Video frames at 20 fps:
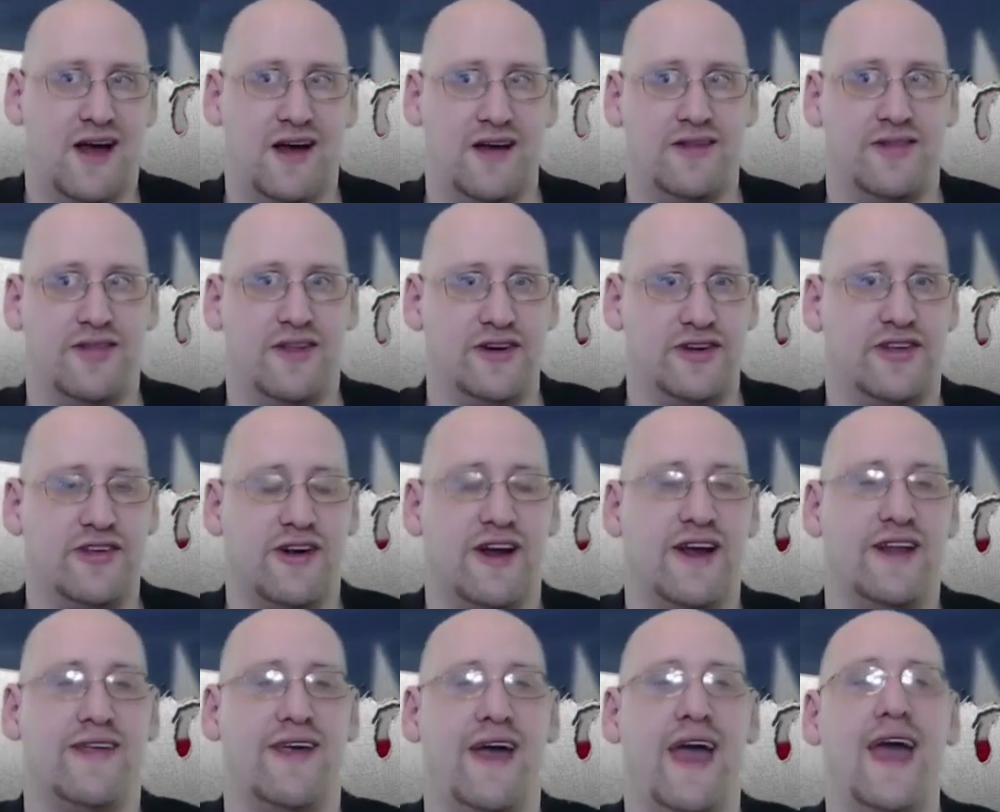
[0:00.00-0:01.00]
They're just trying
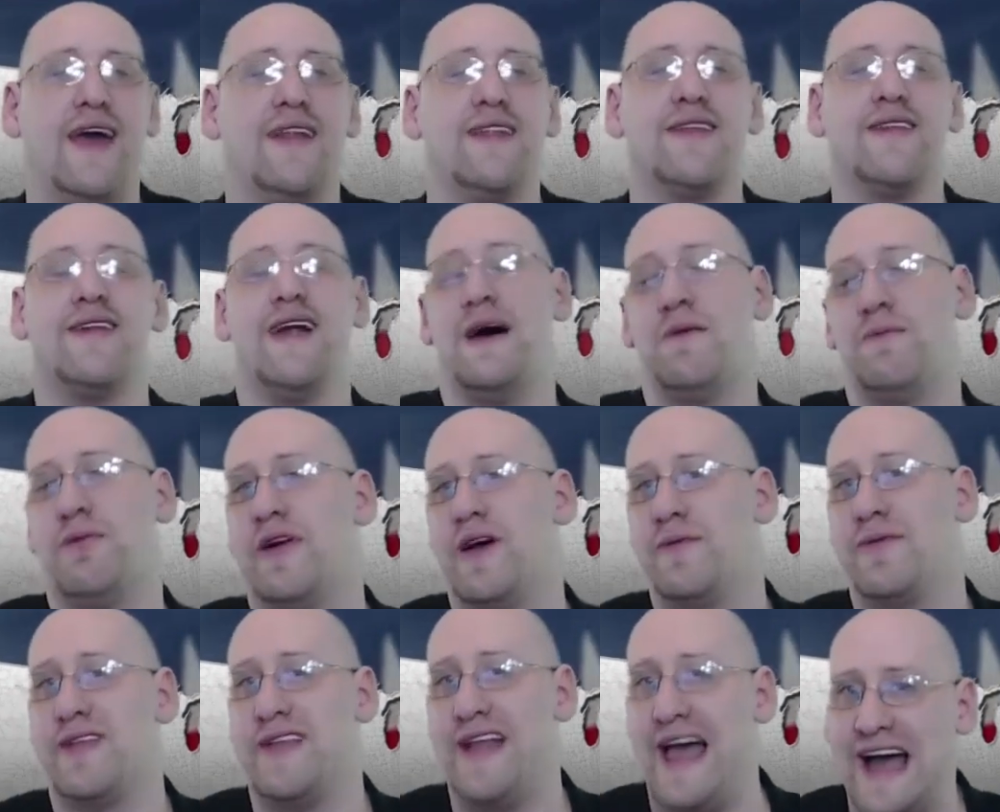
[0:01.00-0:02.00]
to say, hey, let's not put up
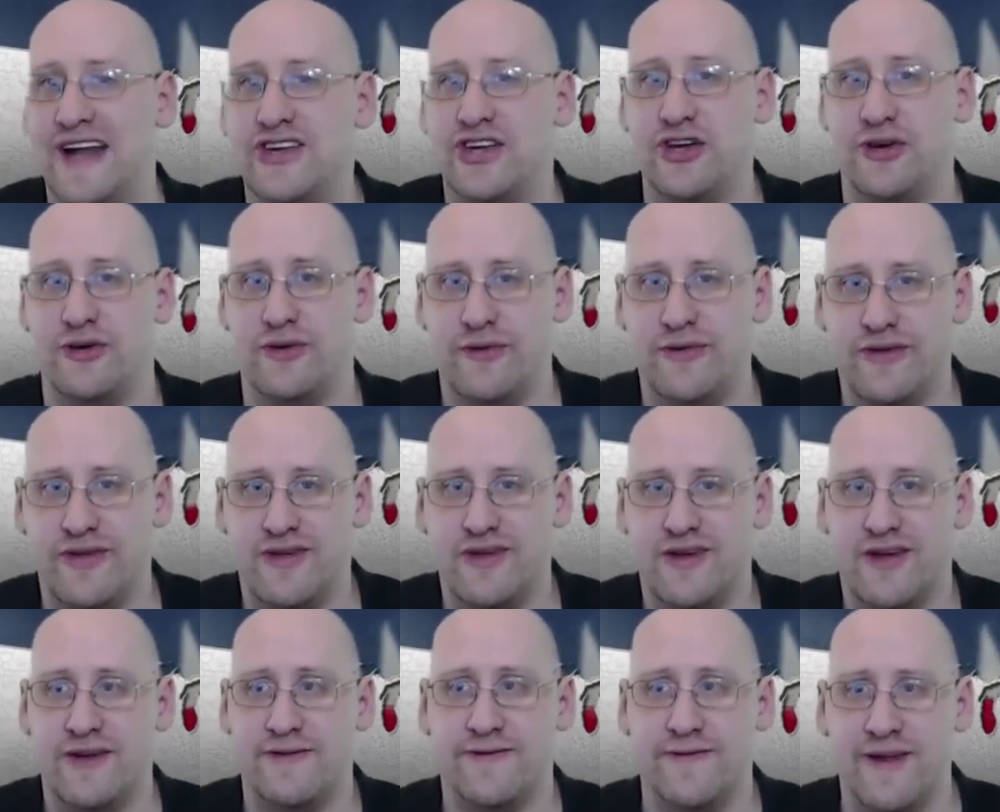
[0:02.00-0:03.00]
statues
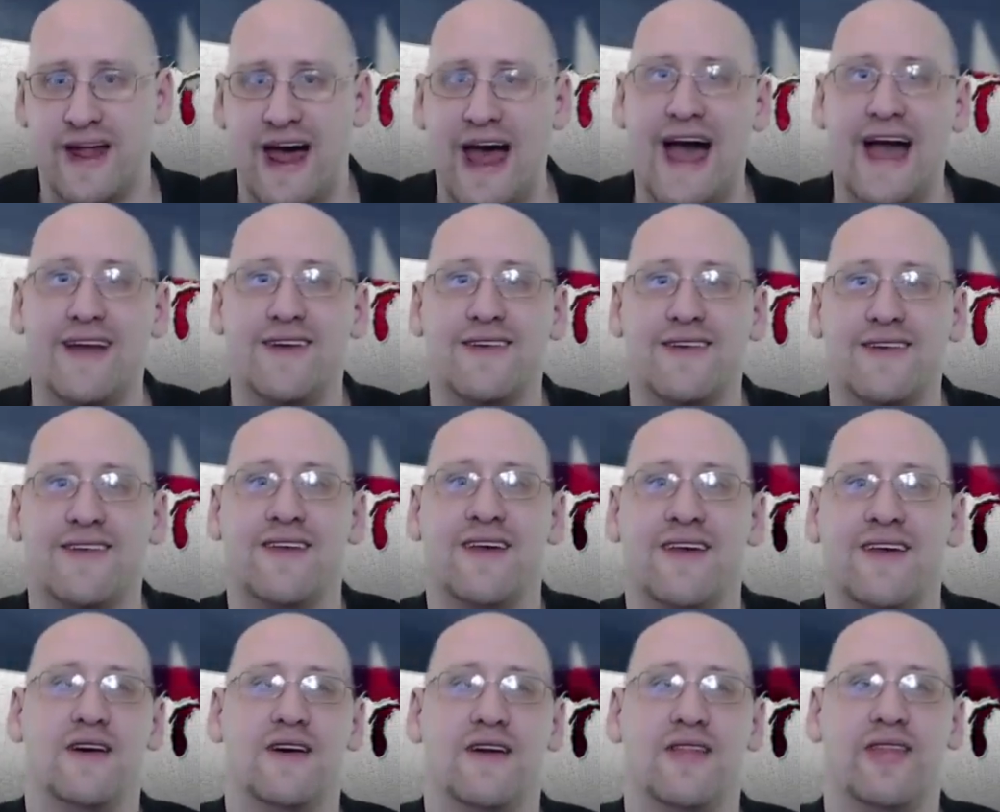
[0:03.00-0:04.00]
and flags
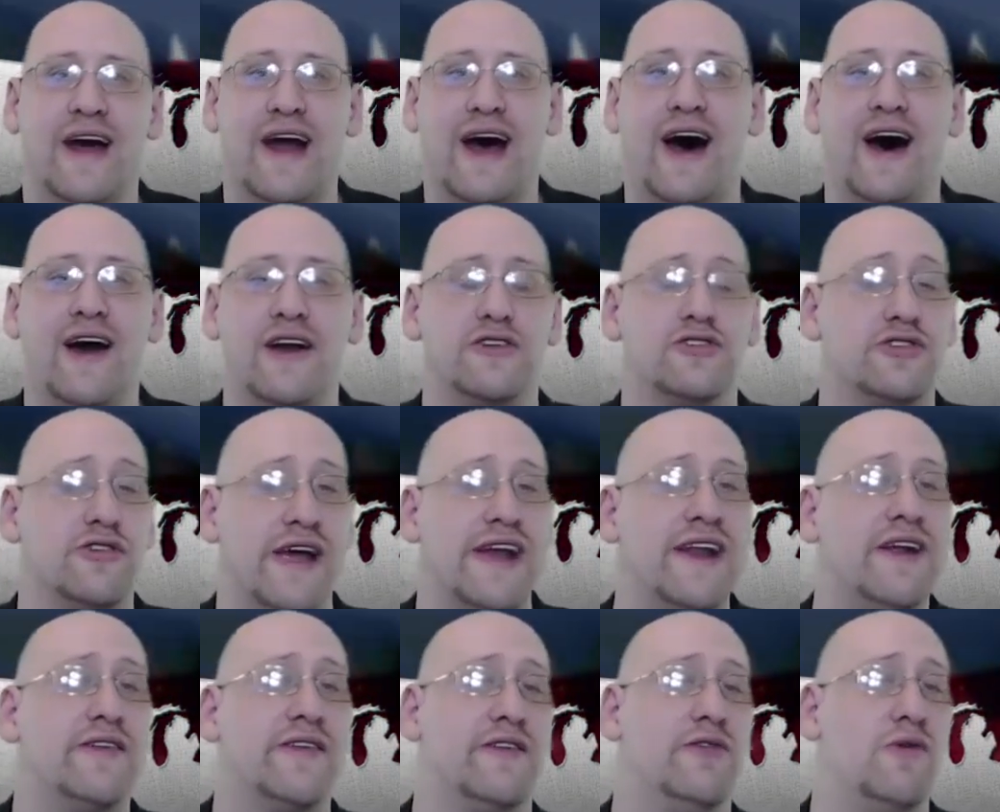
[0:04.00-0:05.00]
that honor
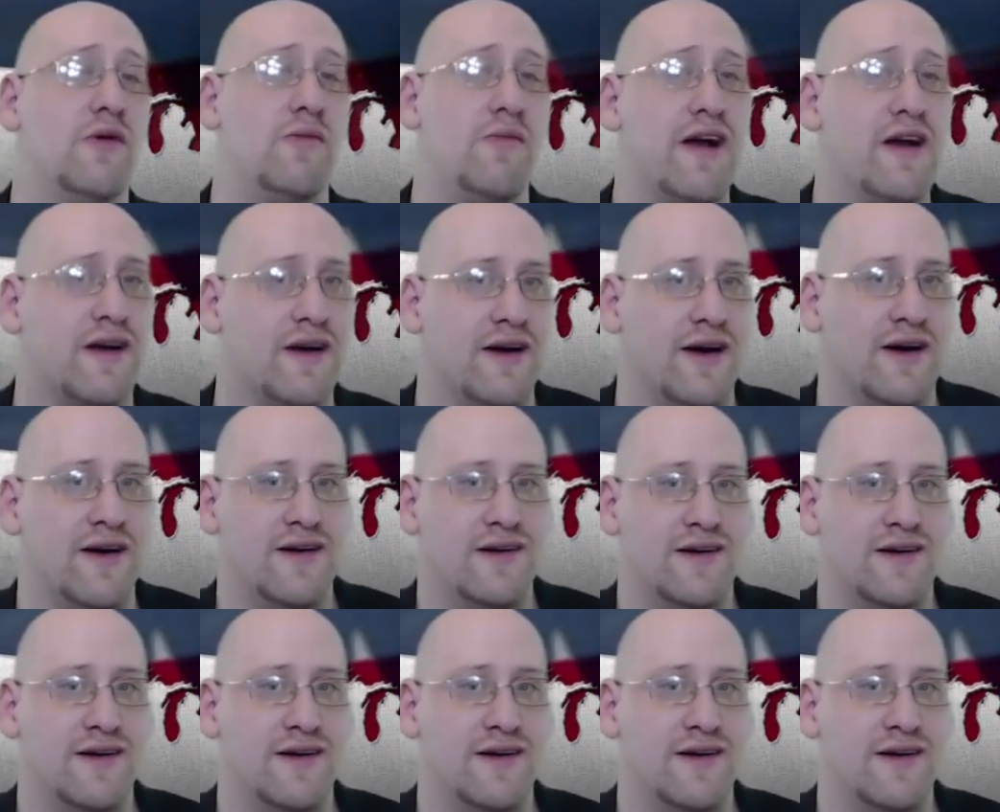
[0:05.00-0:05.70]
traitors to America.